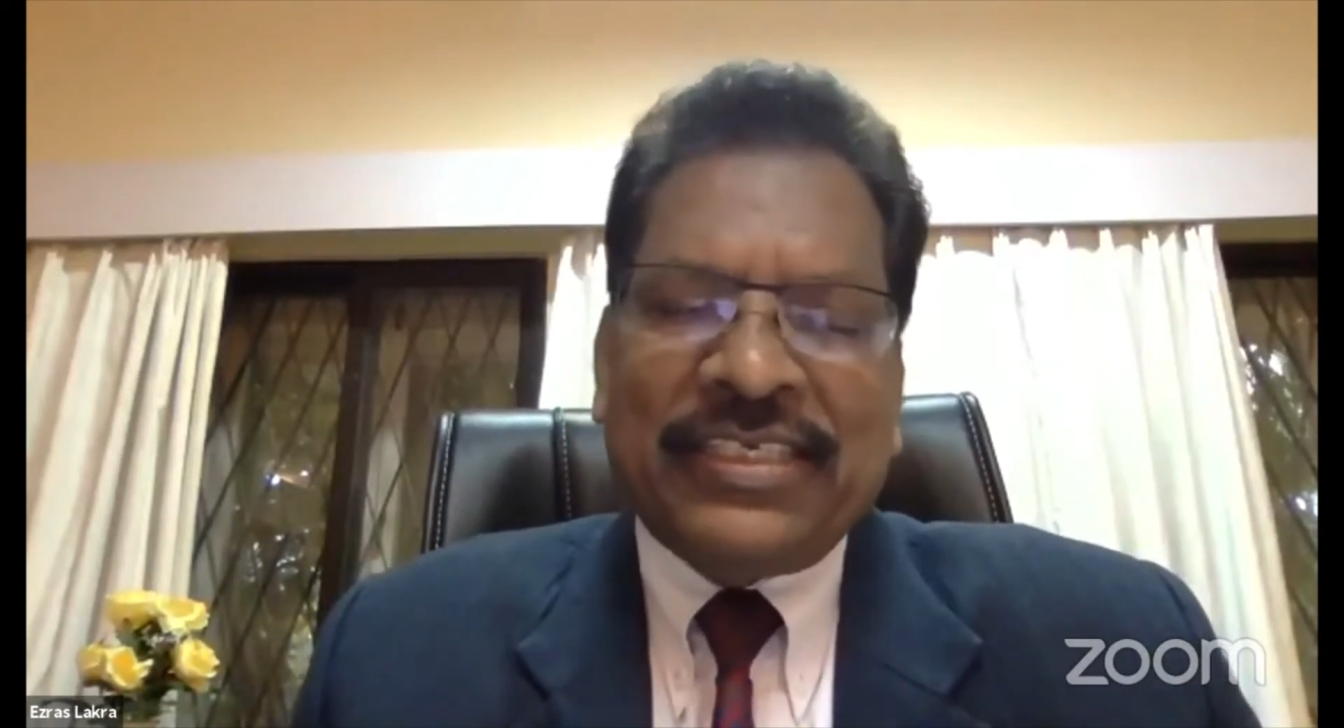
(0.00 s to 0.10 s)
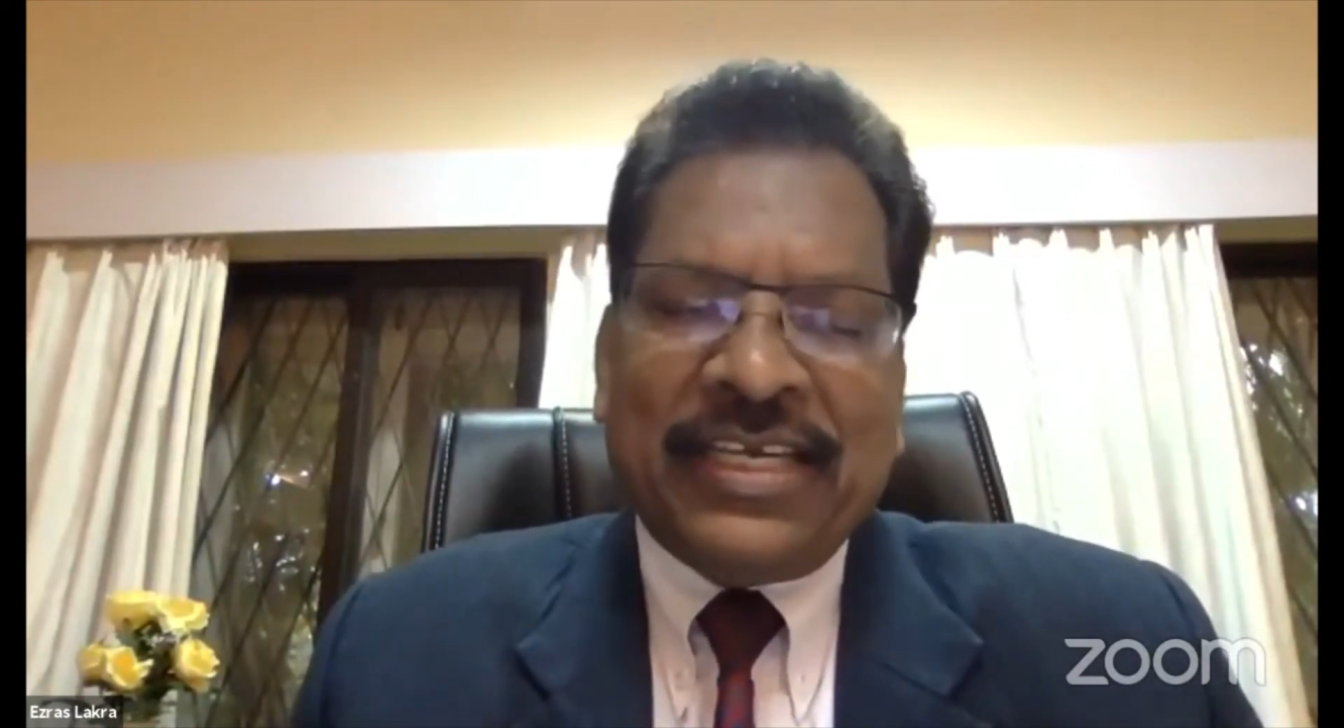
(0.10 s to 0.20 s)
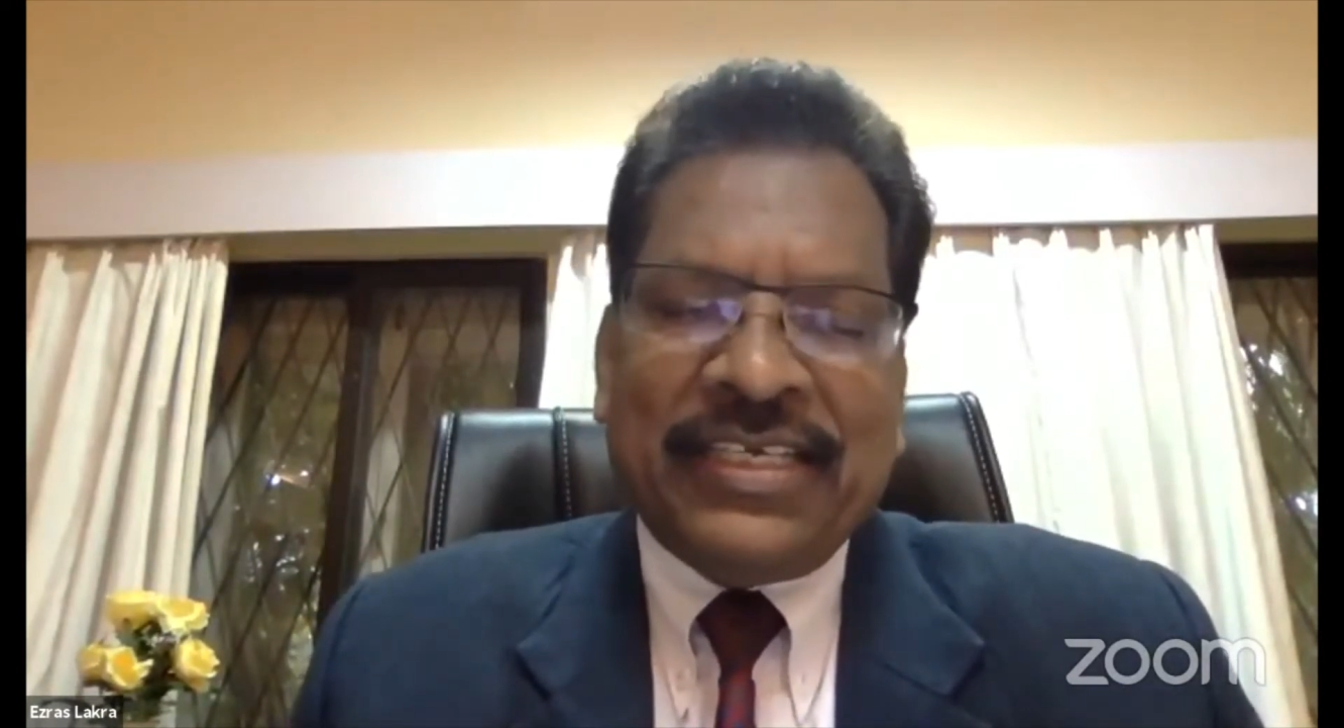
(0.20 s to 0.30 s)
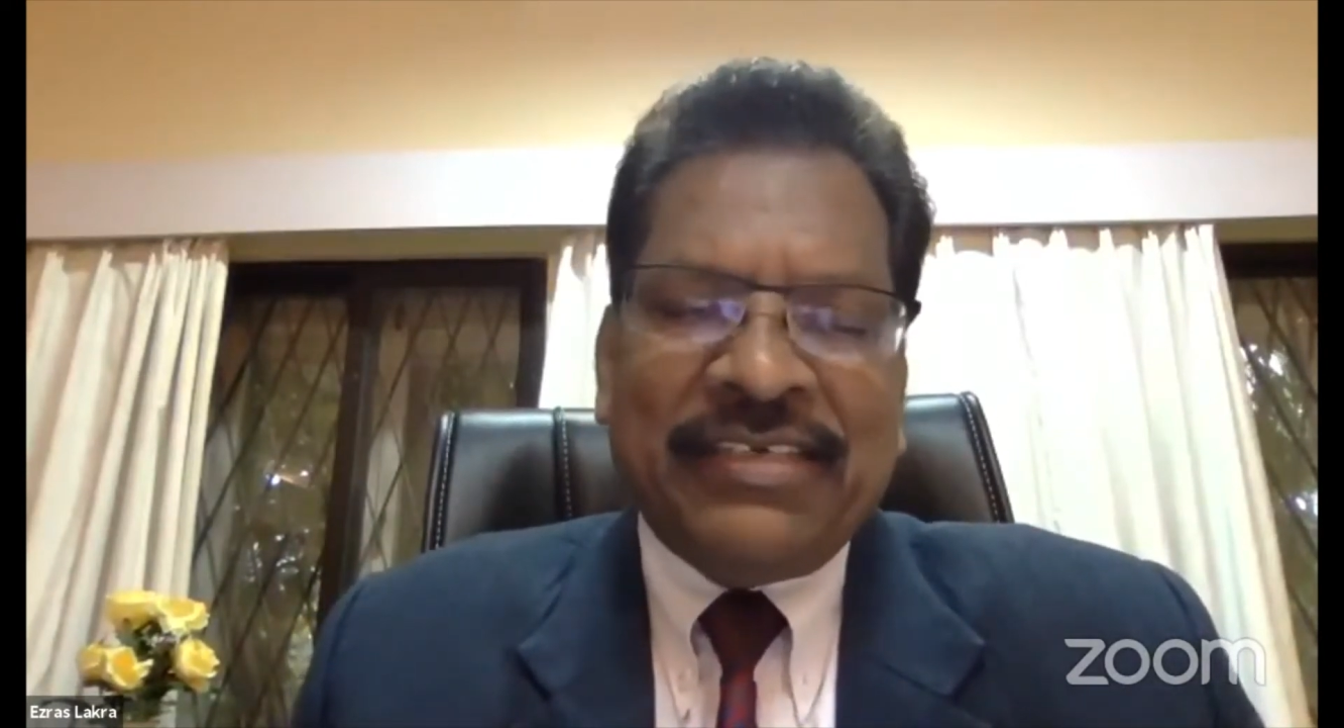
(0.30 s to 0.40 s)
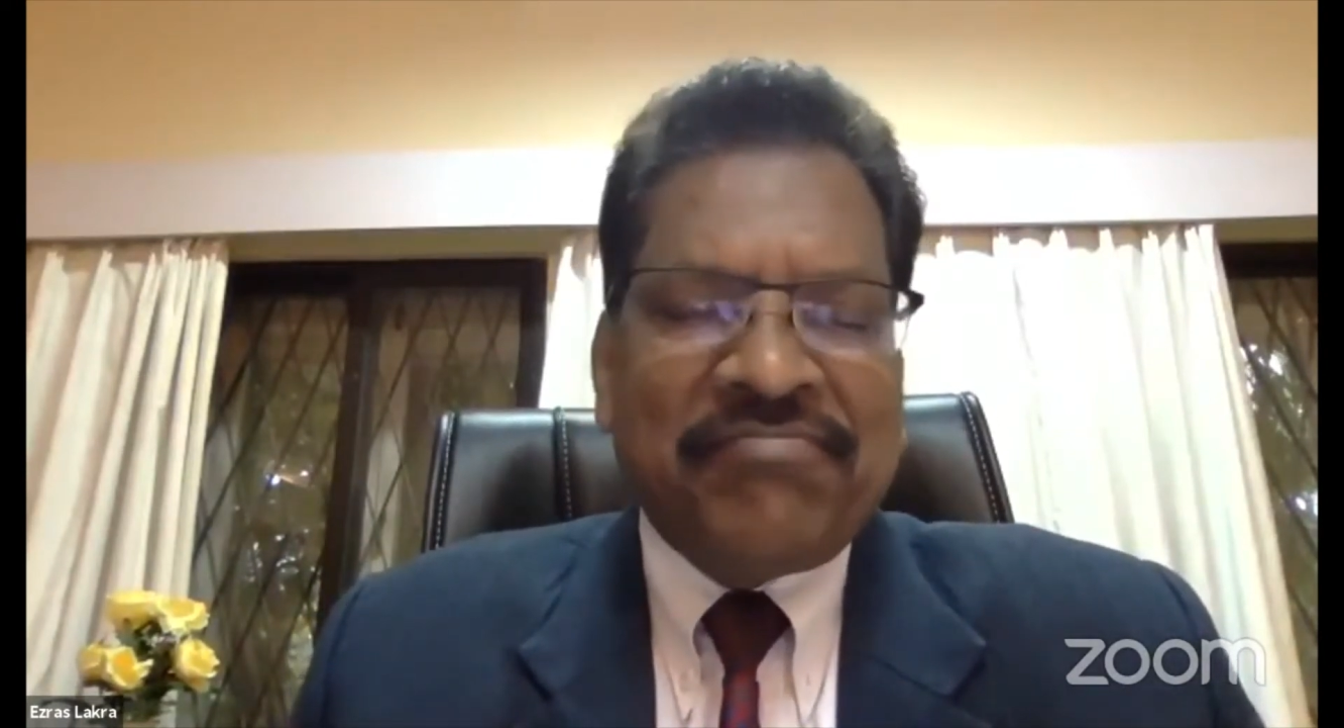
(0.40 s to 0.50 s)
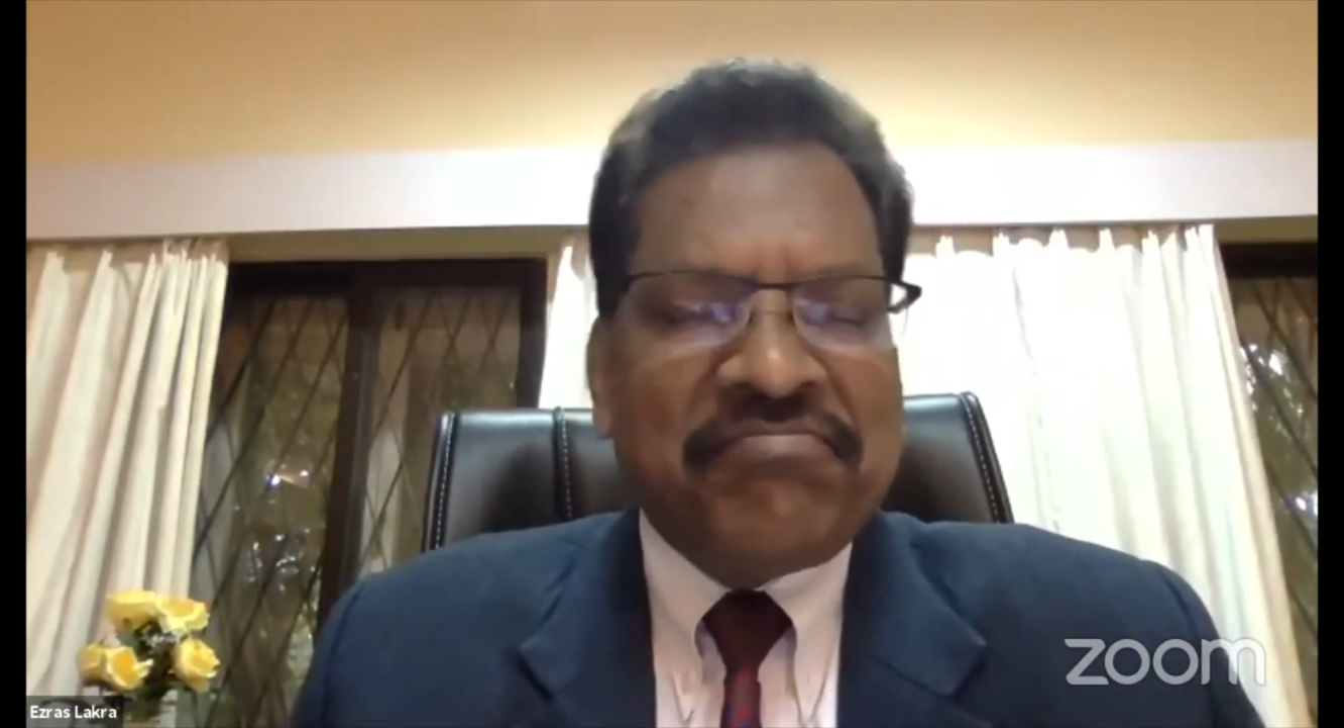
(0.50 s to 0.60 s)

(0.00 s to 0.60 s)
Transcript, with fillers: and